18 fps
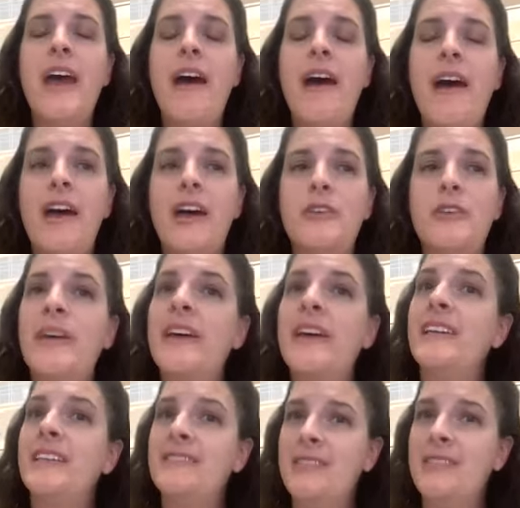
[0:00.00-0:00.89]

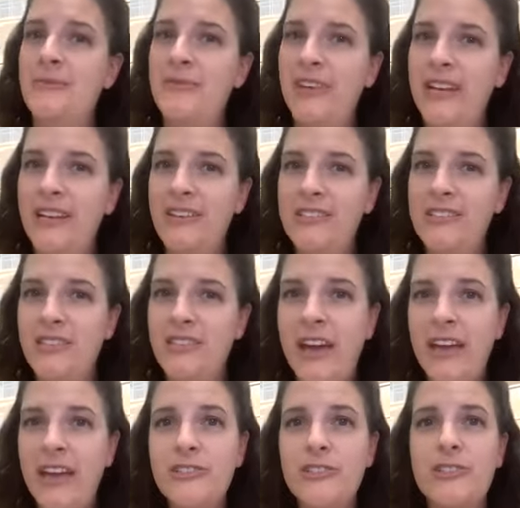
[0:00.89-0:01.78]
that gives them videos of
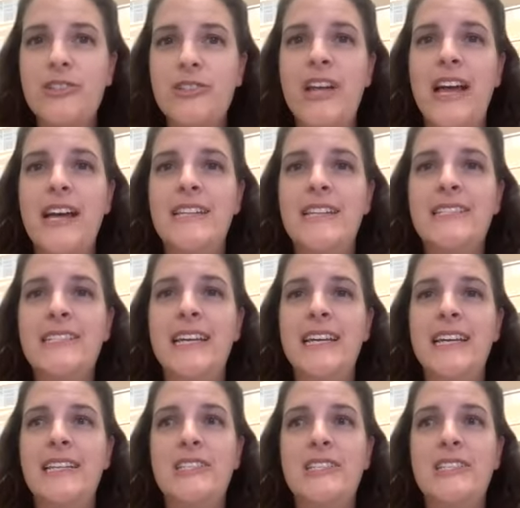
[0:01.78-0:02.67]

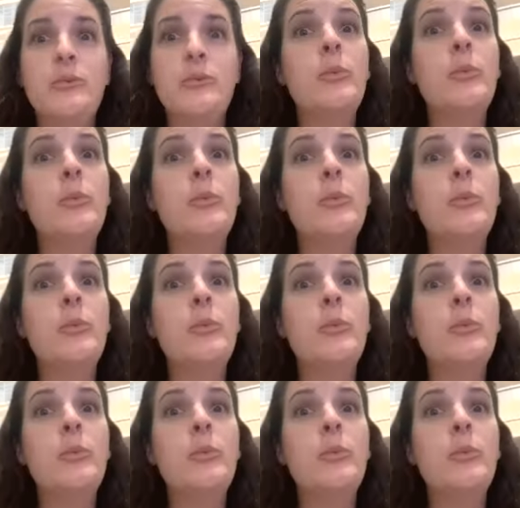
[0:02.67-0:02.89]
exercises.